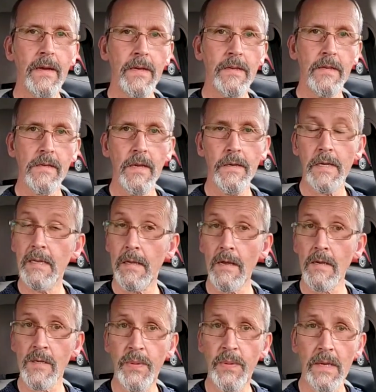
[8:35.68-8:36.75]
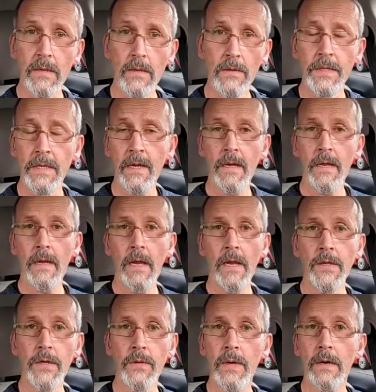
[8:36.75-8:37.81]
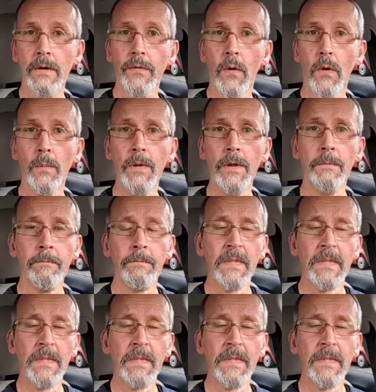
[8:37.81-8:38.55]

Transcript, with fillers: and to send a test payload into Earth orbit.